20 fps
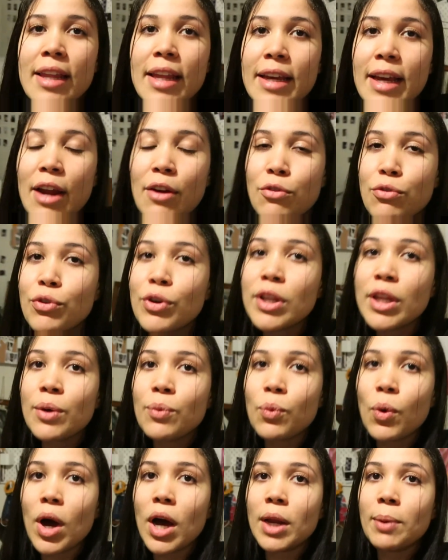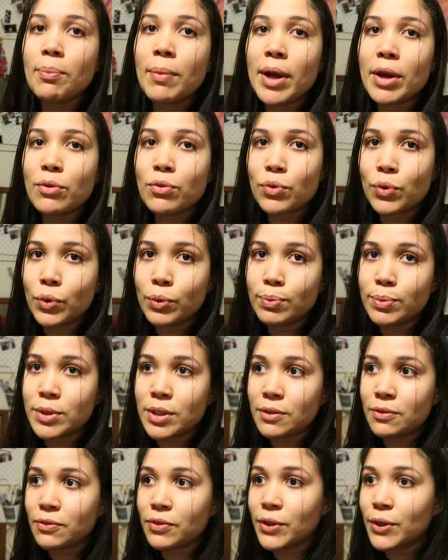Like, I really want my room
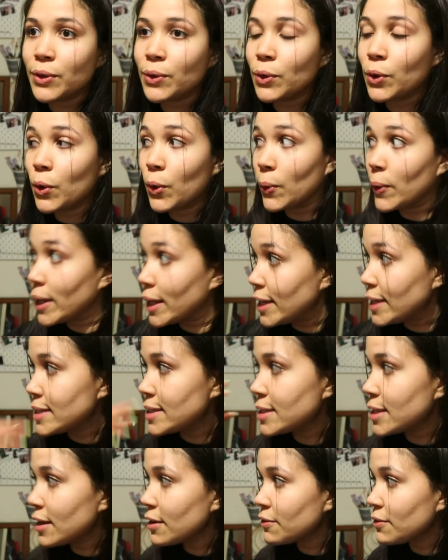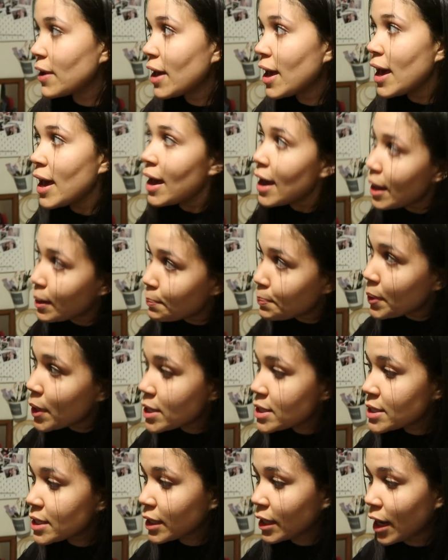to feel cohesive and
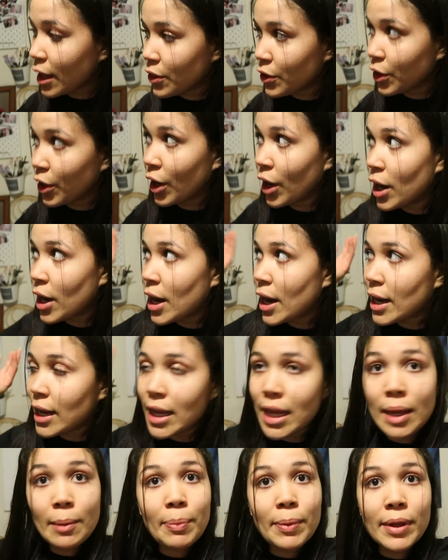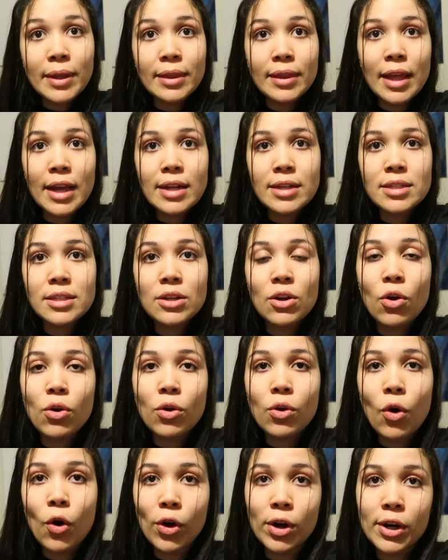put together. Keeping things
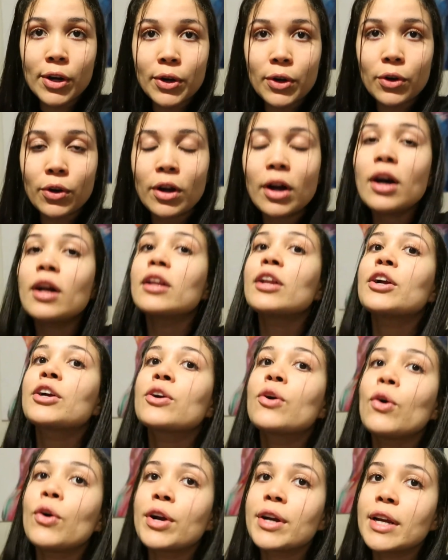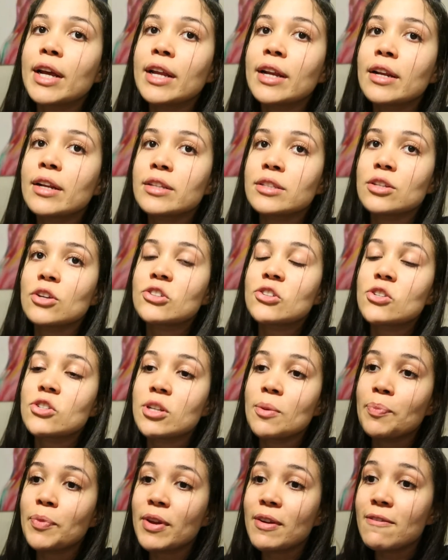color coordinated is also
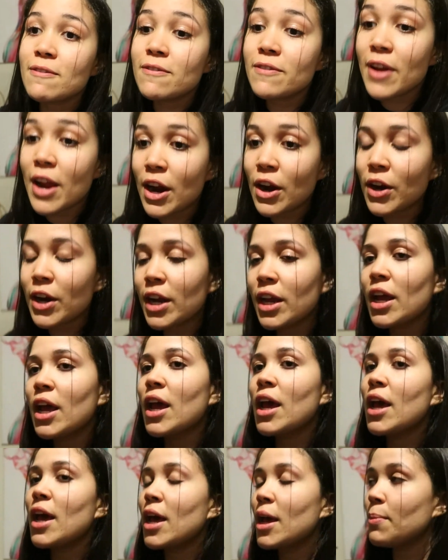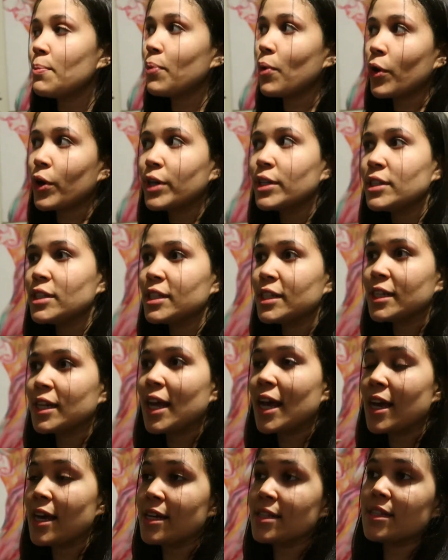something very important to
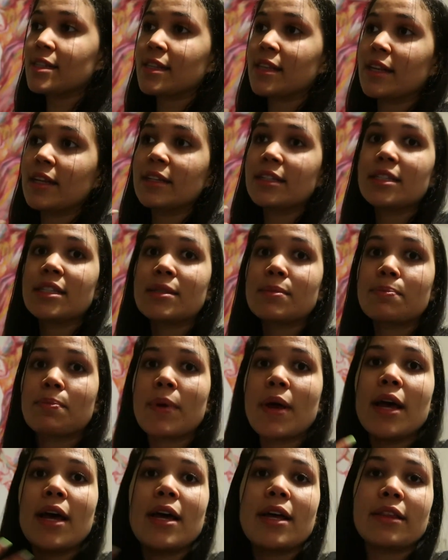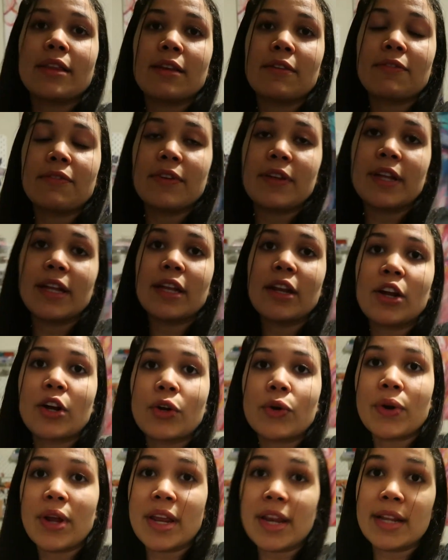enhance the feeling of
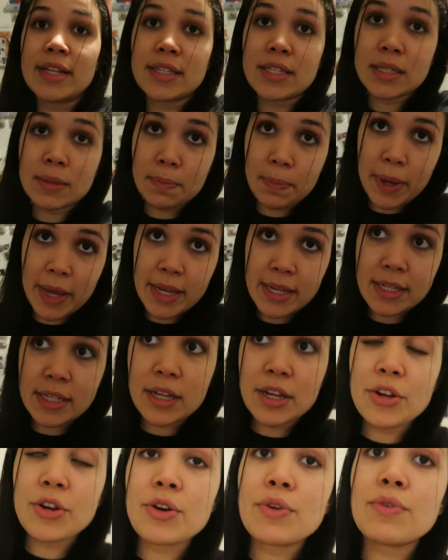creating space in